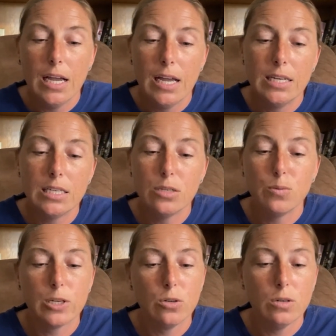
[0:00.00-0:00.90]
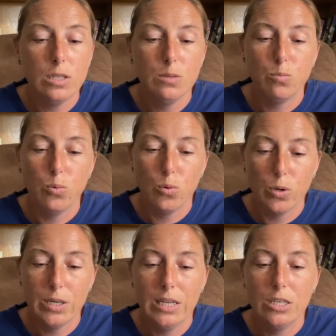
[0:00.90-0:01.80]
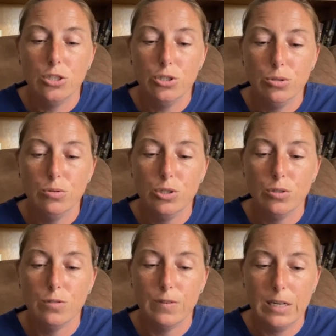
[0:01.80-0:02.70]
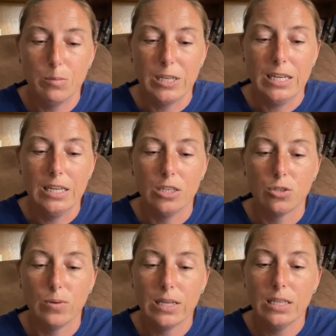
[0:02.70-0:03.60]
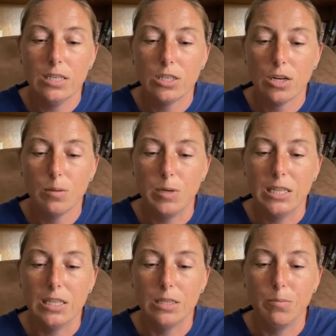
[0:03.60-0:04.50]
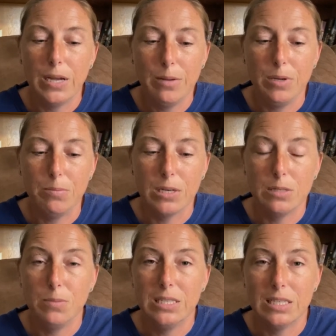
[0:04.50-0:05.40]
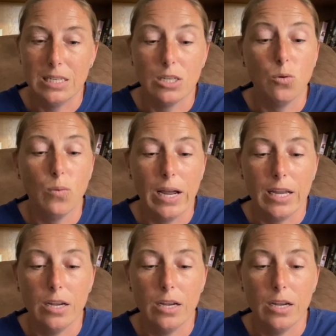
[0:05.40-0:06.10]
It says, when a girl is born in Choo Choo's family, it is quickly determined that the baby must be sent away.